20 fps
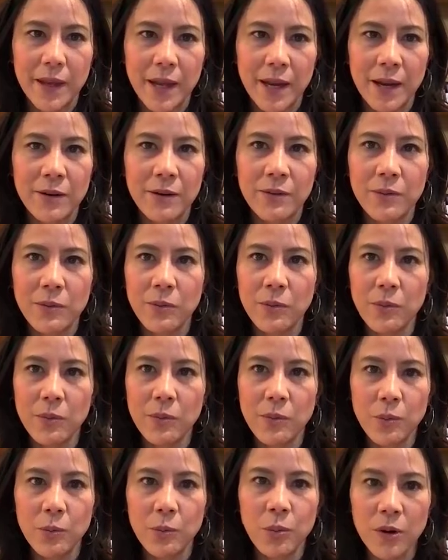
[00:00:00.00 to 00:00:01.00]
And I
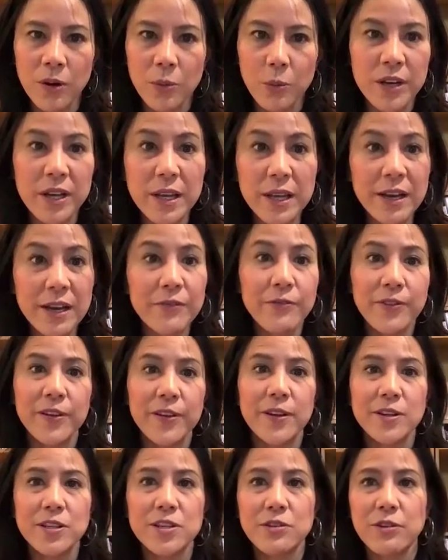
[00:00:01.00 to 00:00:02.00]
would love for
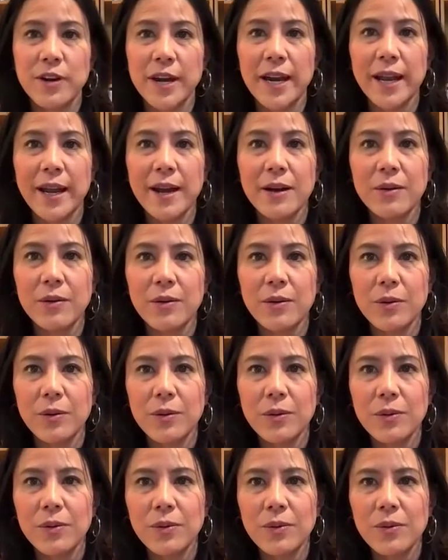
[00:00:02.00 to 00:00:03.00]
you to write out
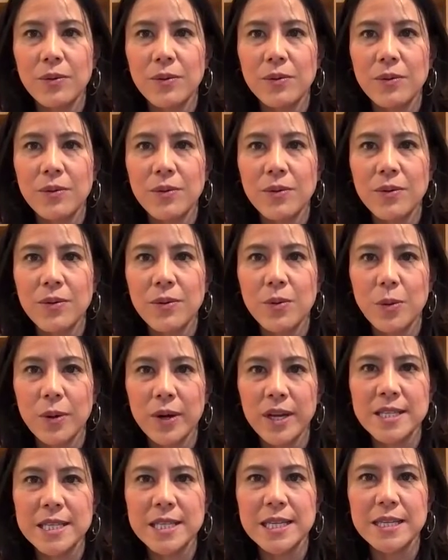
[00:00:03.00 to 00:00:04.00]

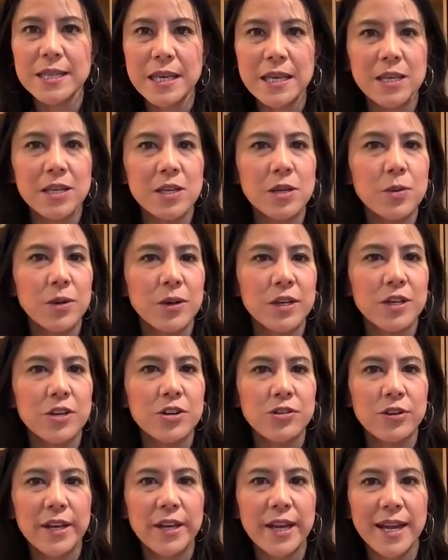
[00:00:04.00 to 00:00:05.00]
what is it that you want to
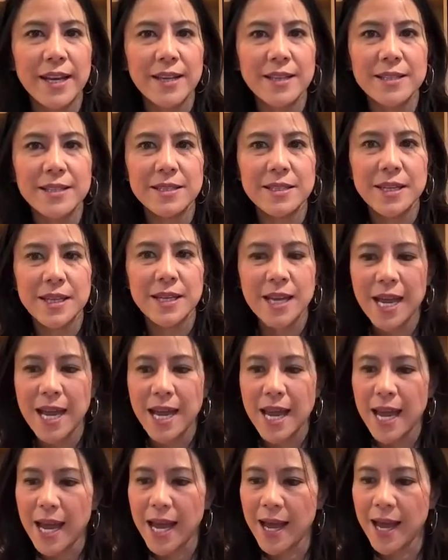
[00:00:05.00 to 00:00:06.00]
create?
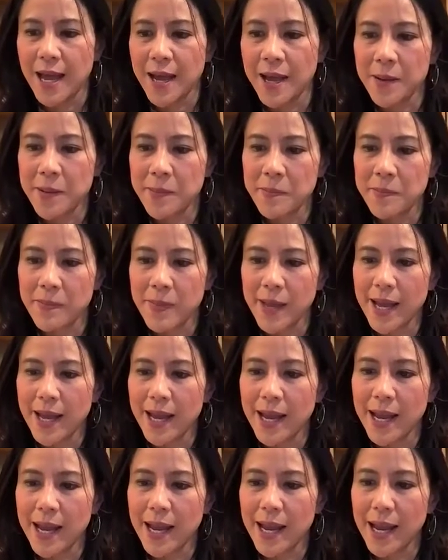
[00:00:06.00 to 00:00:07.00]
Um,
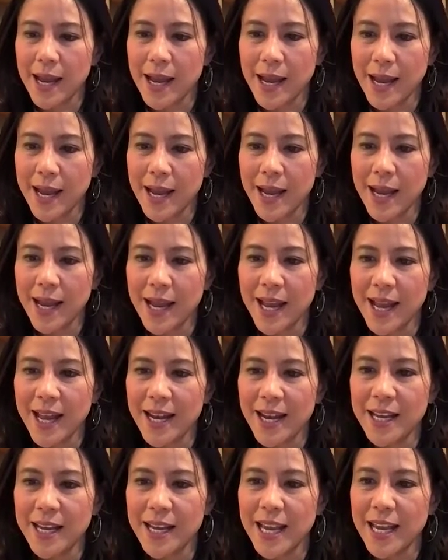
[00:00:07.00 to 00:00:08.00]

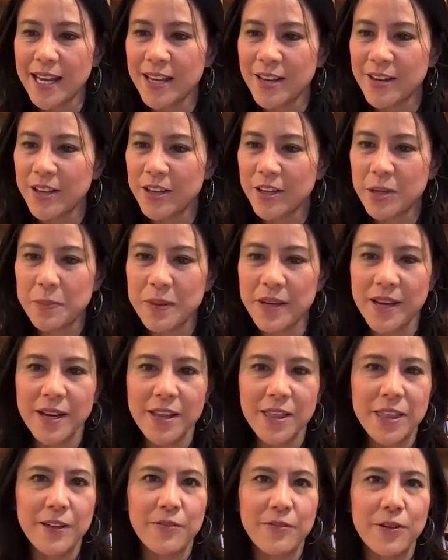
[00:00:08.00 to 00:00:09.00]
and you know, it could be
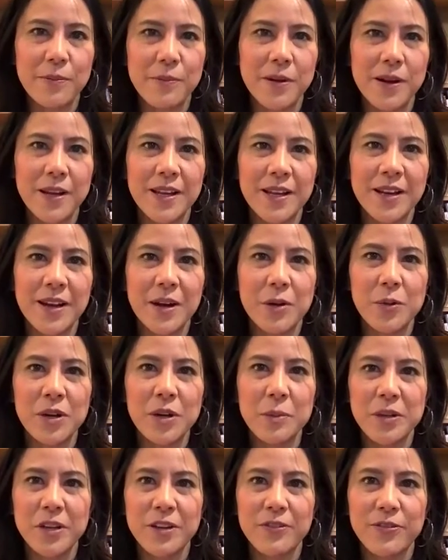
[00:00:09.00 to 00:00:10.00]
anything from you know, I
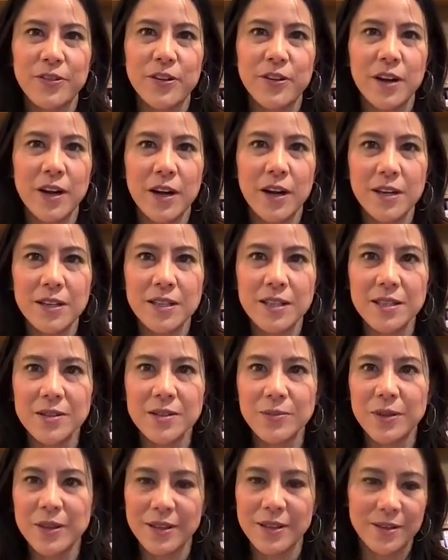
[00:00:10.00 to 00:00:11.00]
want a beautiful
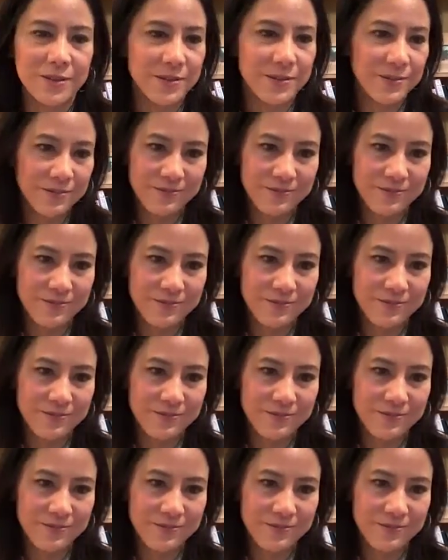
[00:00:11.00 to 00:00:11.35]
garden with